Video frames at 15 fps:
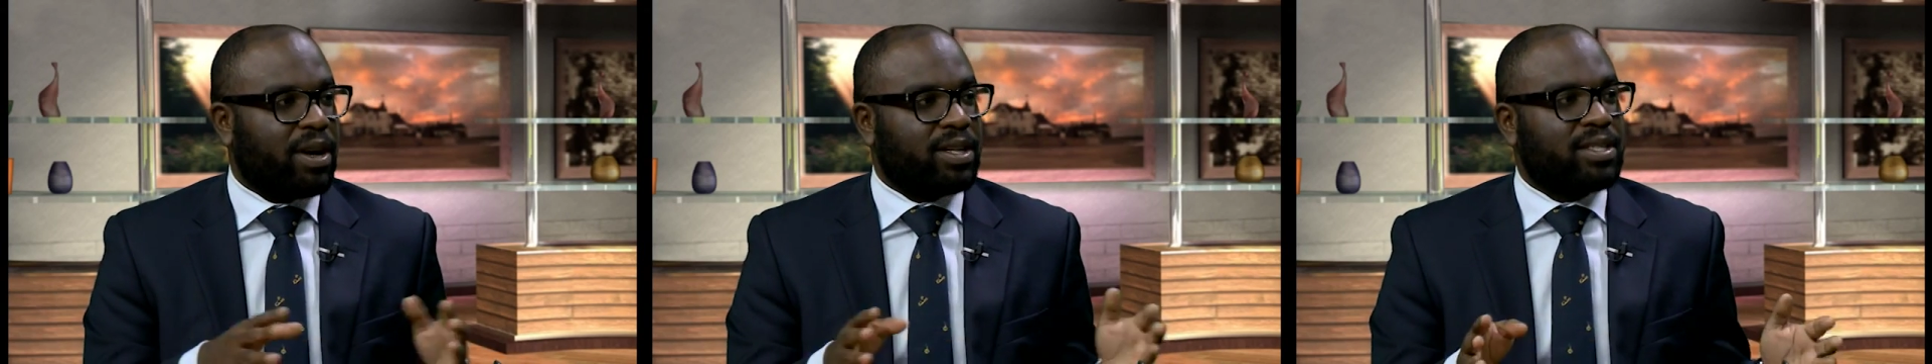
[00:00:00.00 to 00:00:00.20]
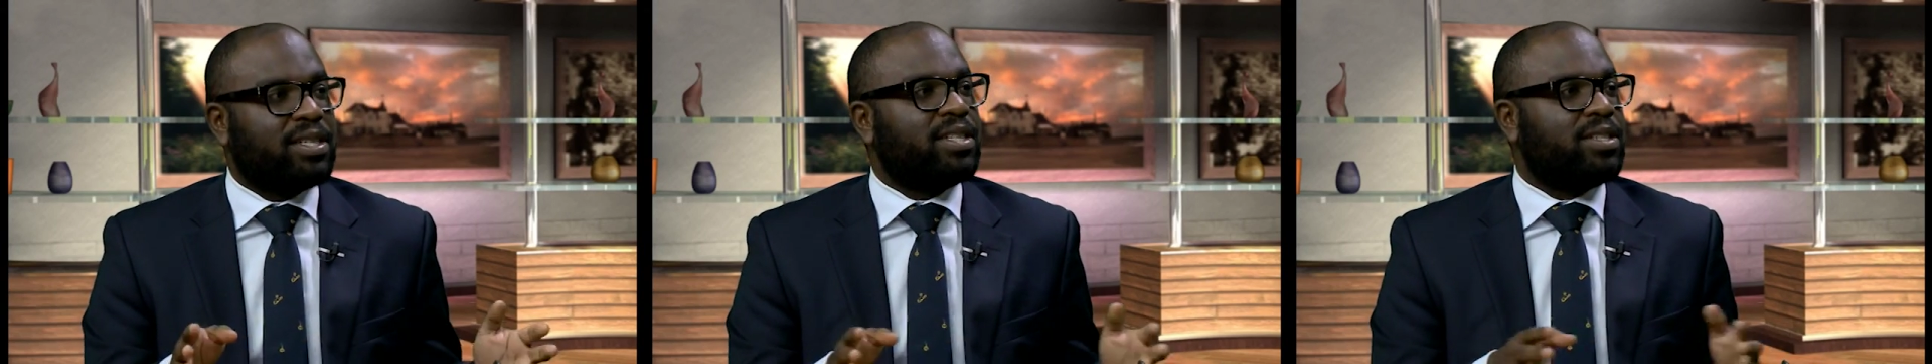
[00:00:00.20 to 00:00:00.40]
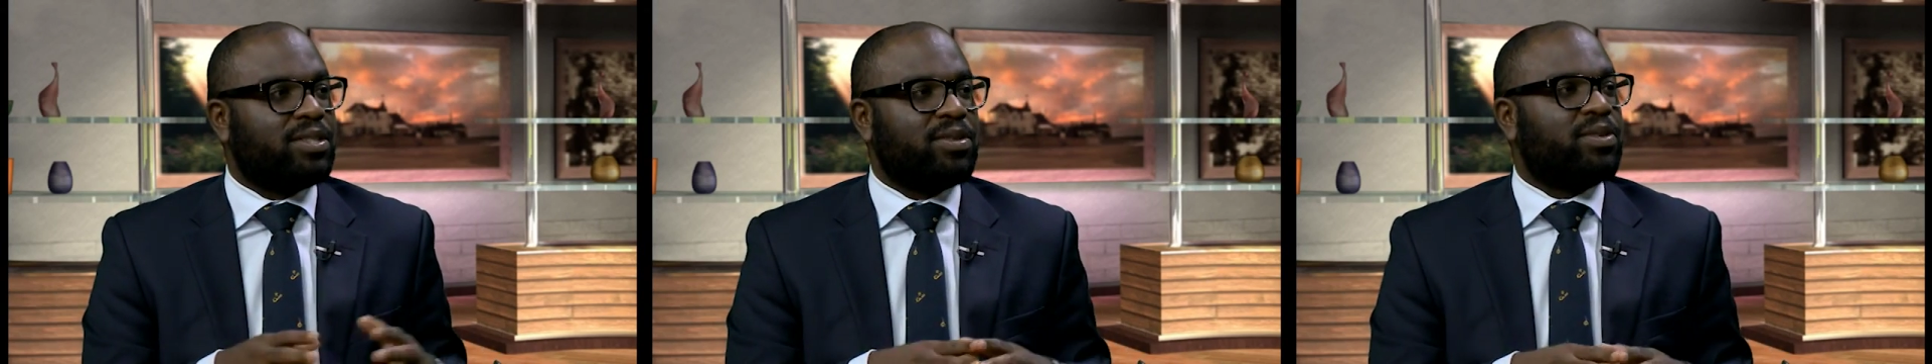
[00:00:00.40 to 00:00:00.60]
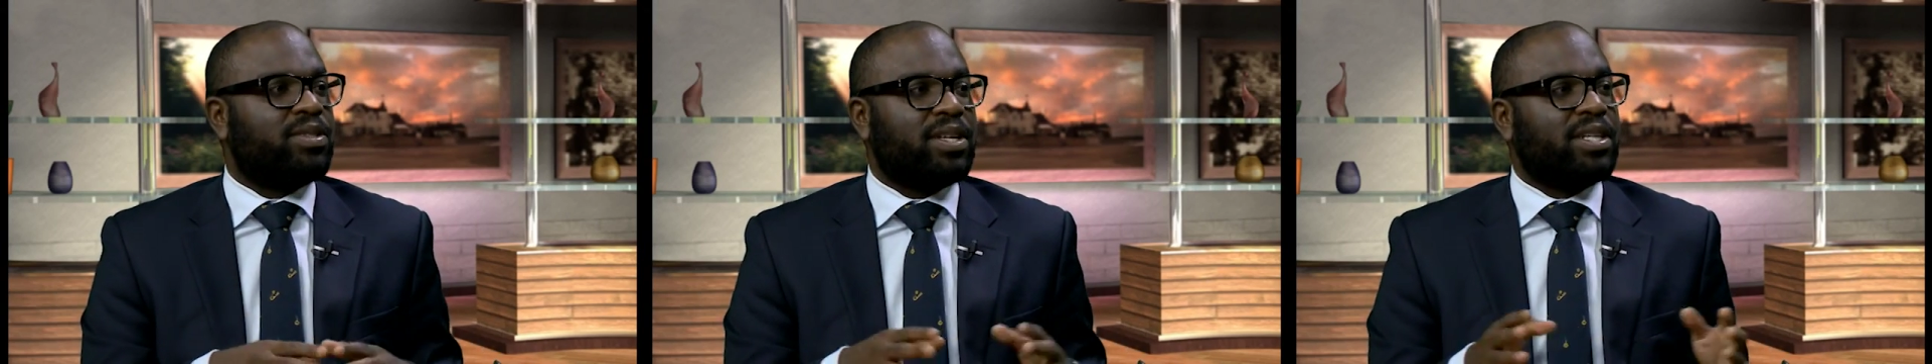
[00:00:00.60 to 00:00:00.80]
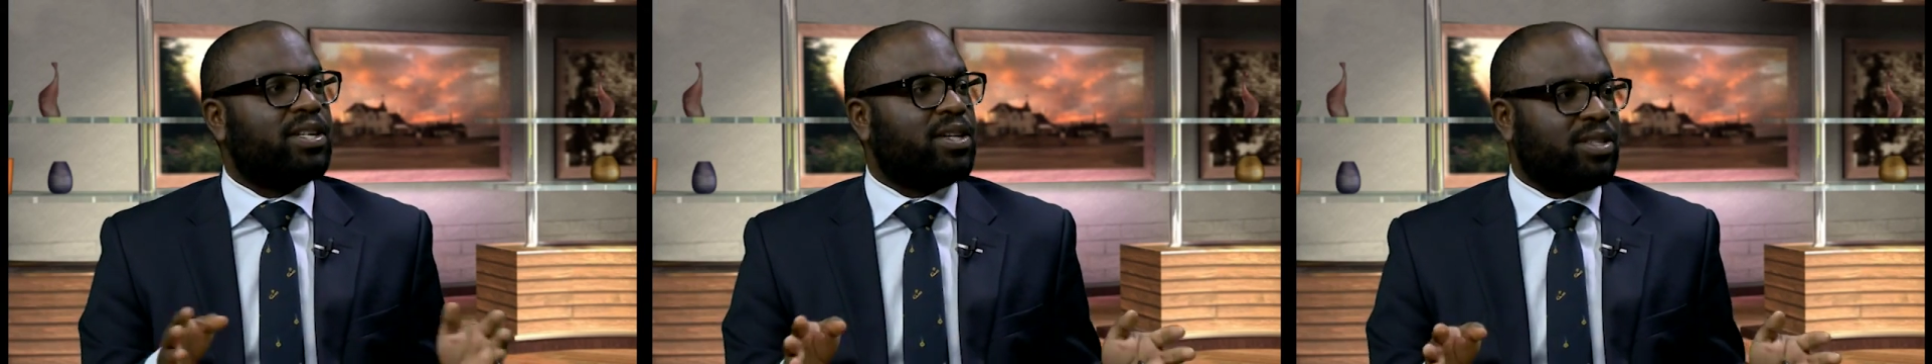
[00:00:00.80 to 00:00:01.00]
A solicitor
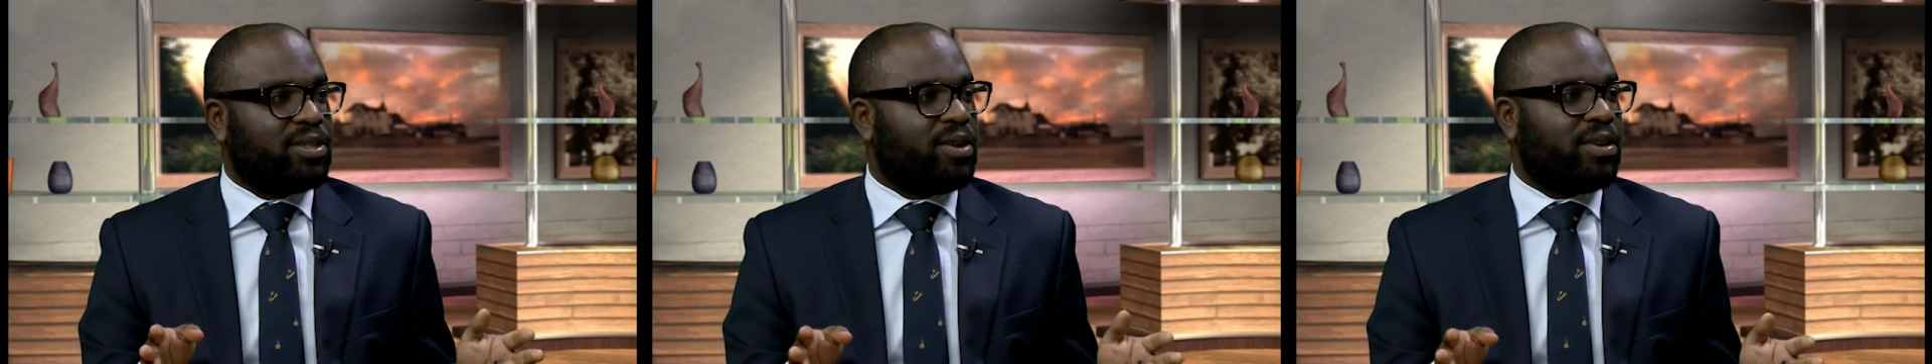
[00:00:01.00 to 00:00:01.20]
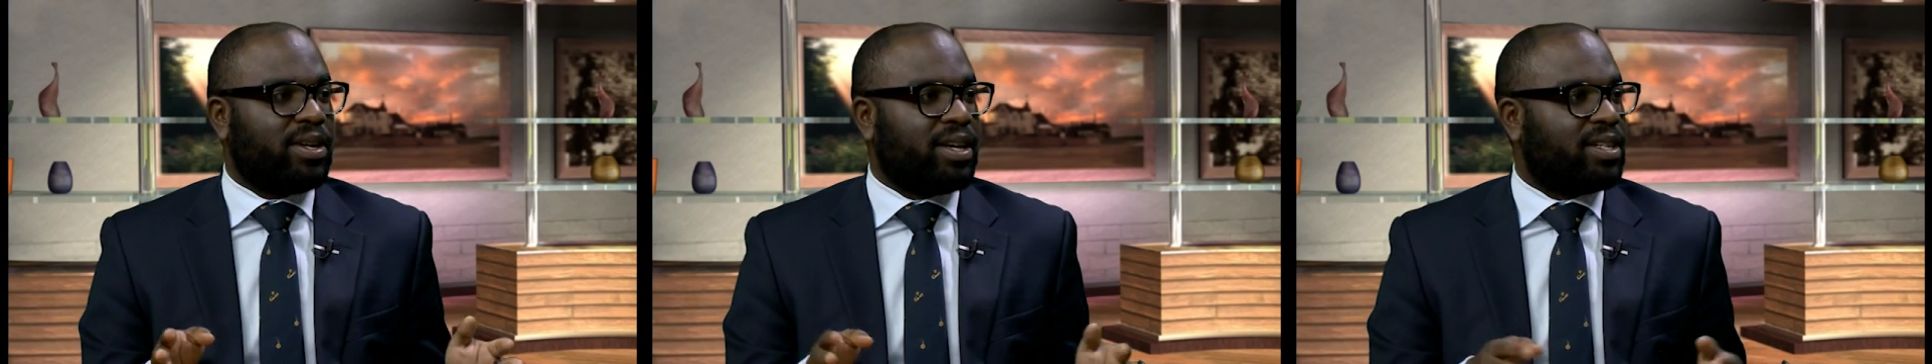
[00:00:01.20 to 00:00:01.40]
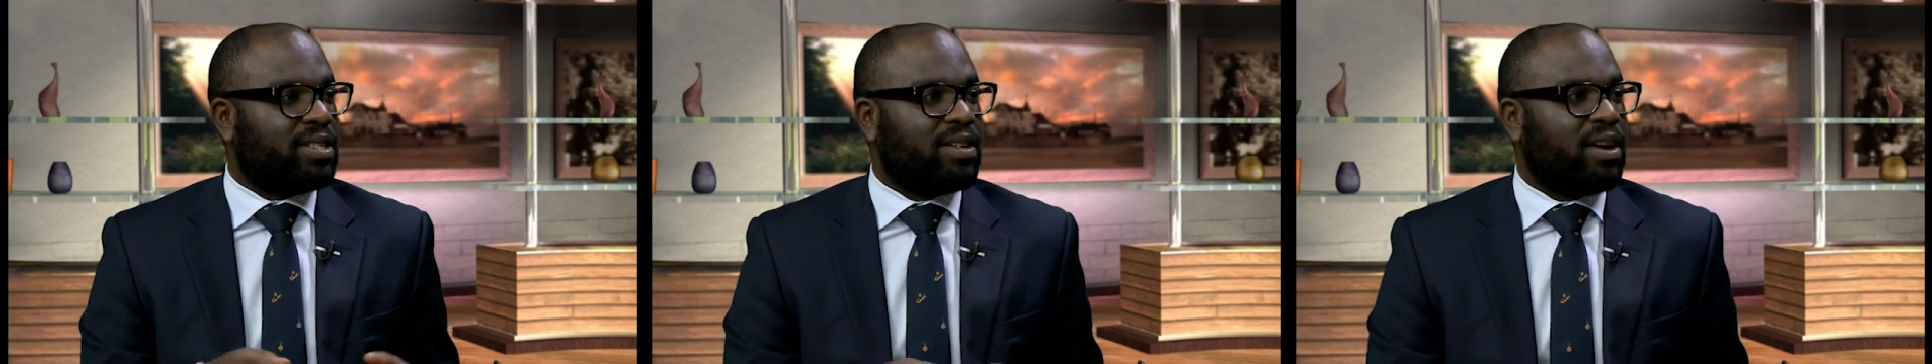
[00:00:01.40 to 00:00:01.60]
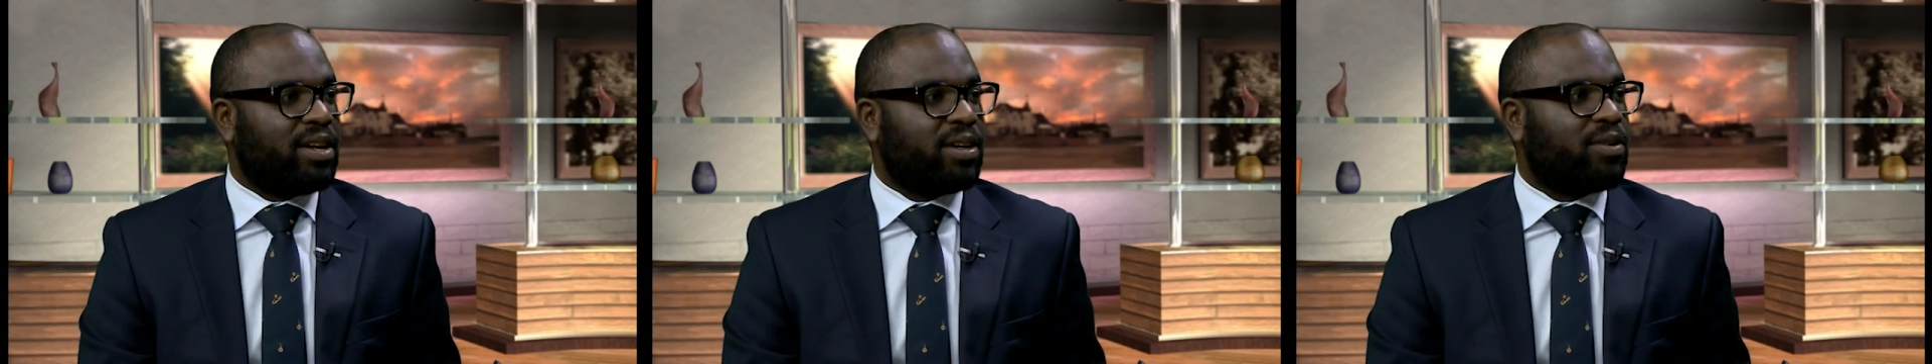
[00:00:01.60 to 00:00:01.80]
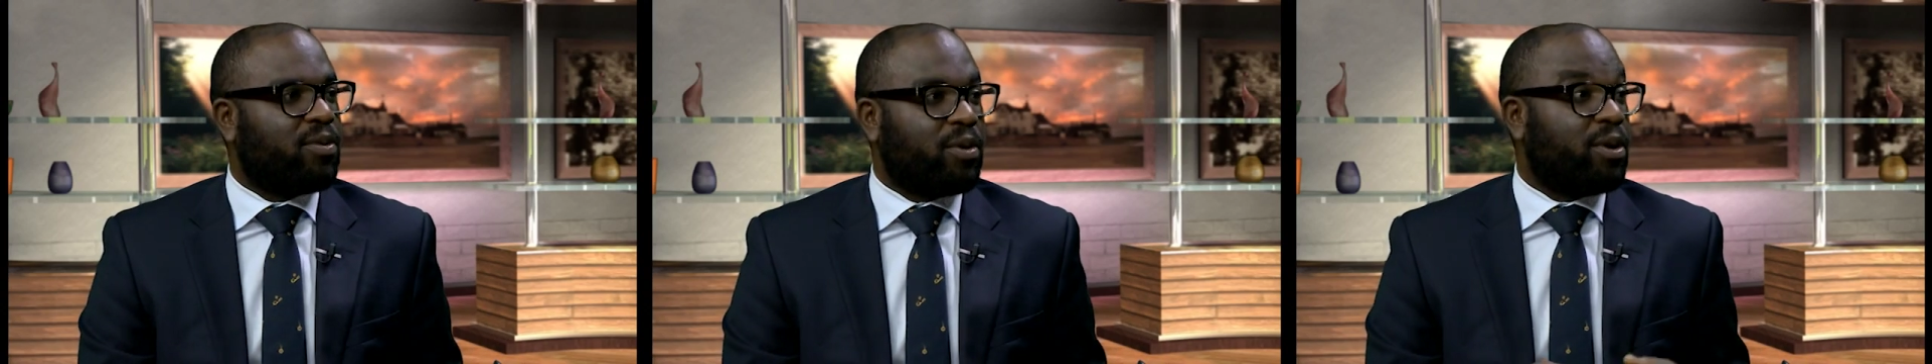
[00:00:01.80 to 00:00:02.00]
is any attorney that's not
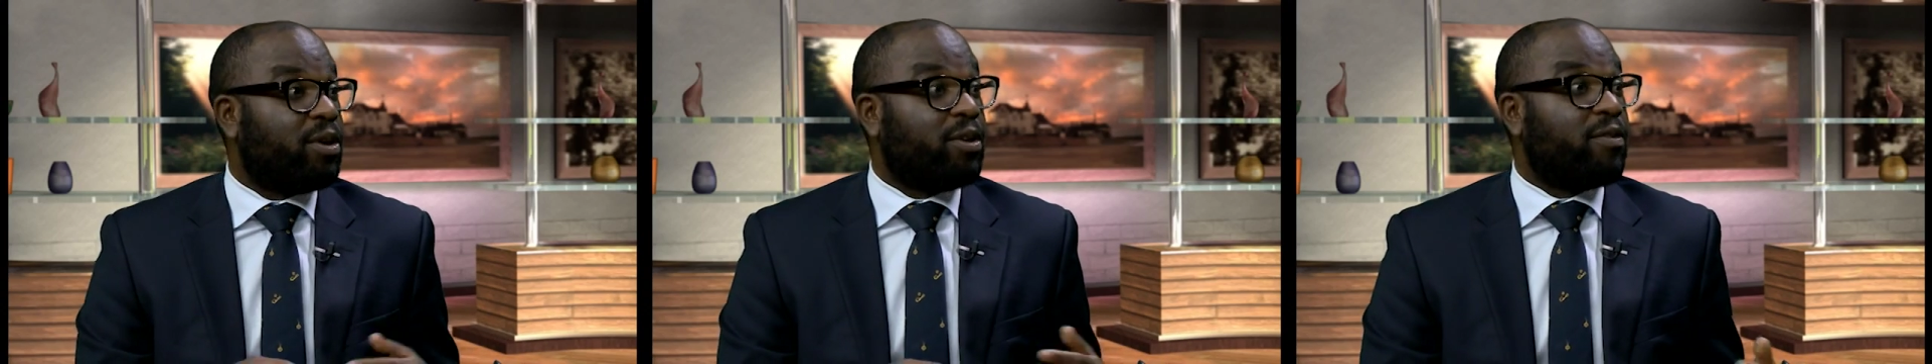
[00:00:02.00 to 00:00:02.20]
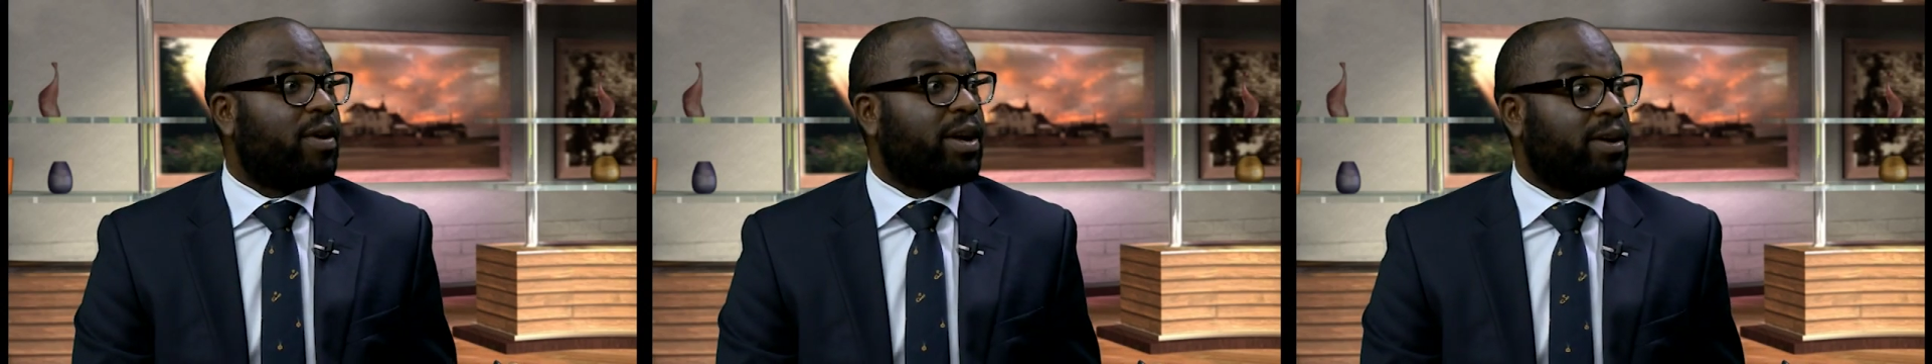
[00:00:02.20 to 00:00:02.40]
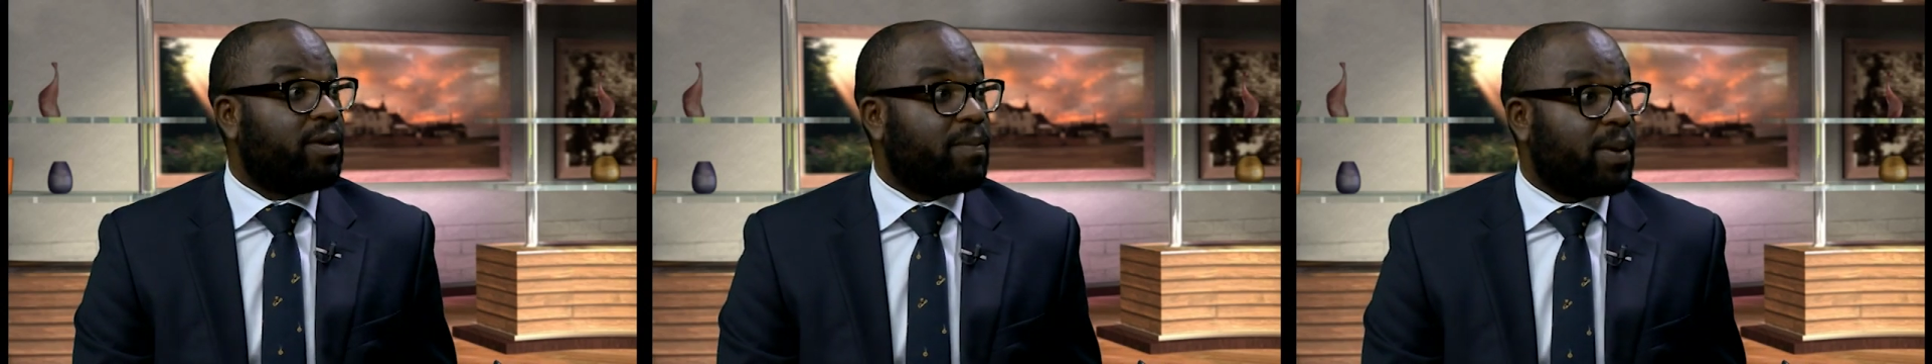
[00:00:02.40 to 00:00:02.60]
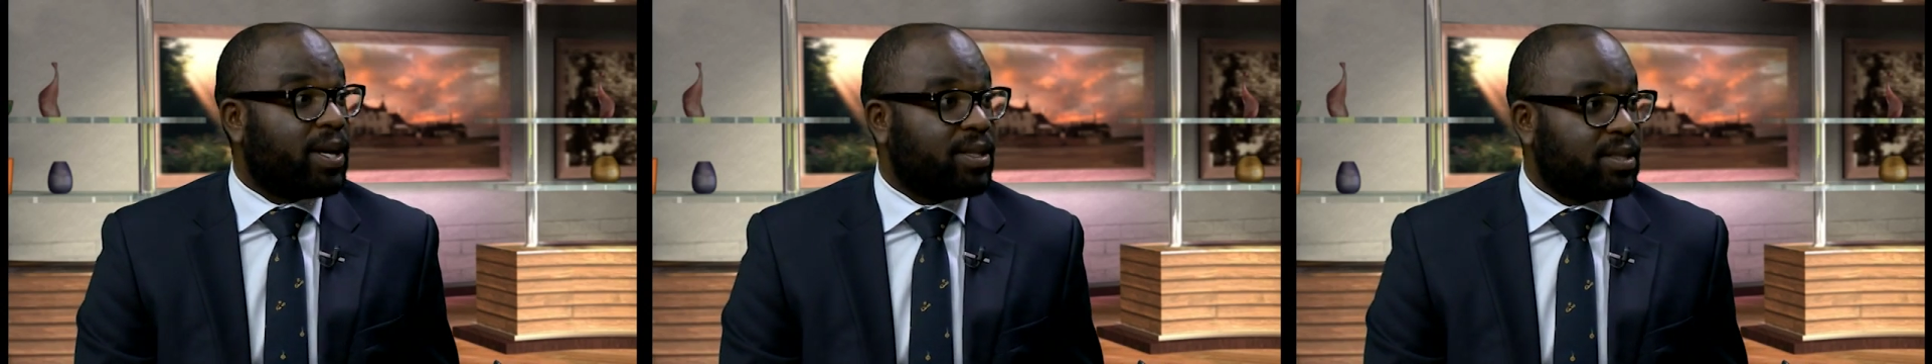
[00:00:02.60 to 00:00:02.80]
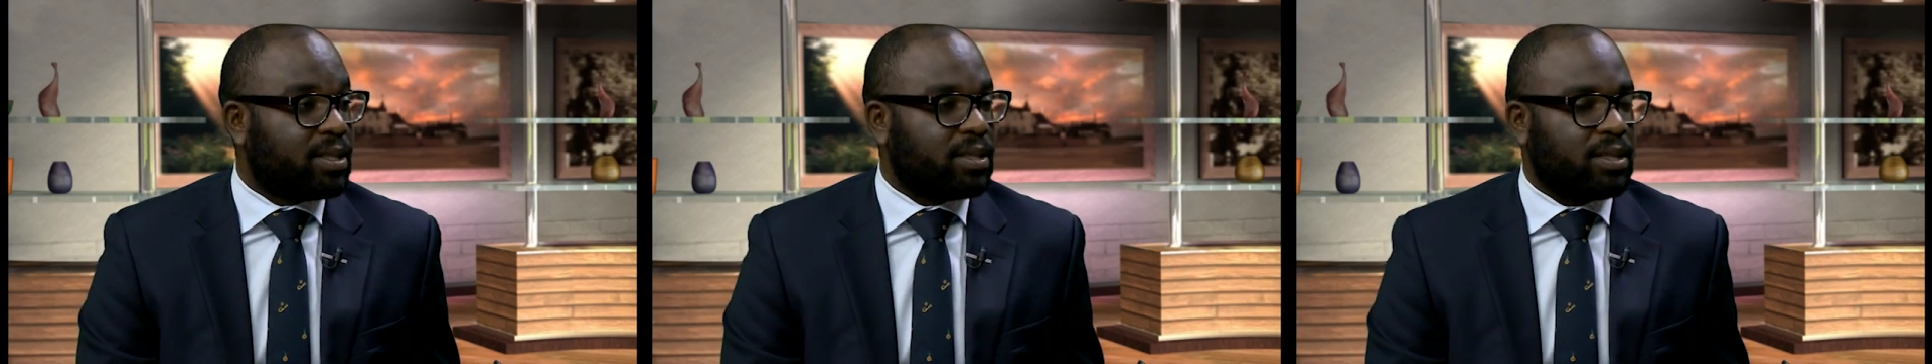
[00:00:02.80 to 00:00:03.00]
in court on a regular
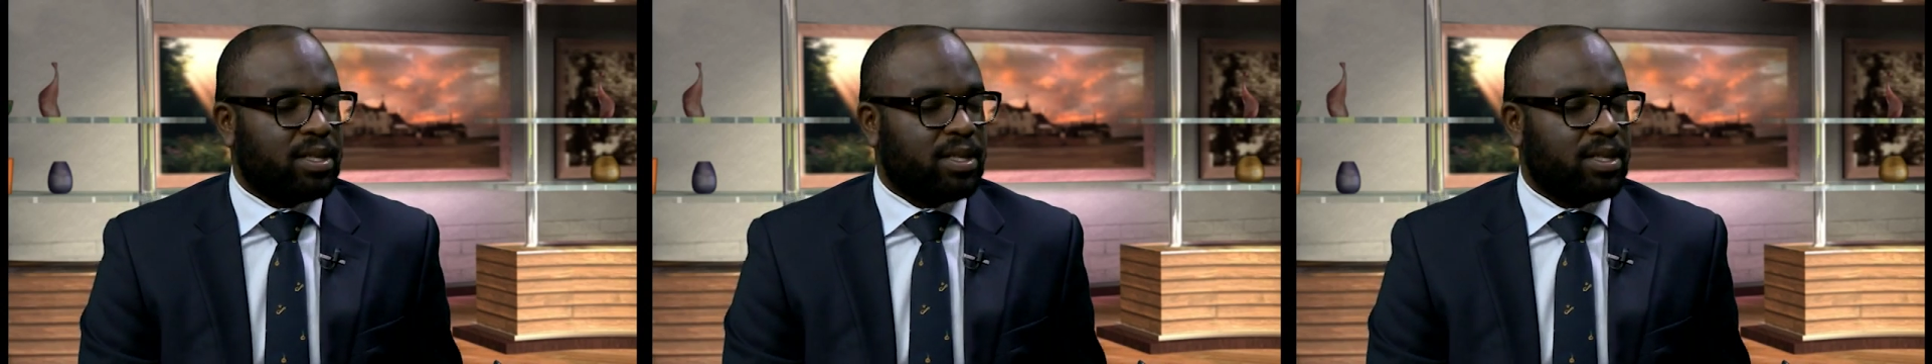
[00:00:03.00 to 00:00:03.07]
basis.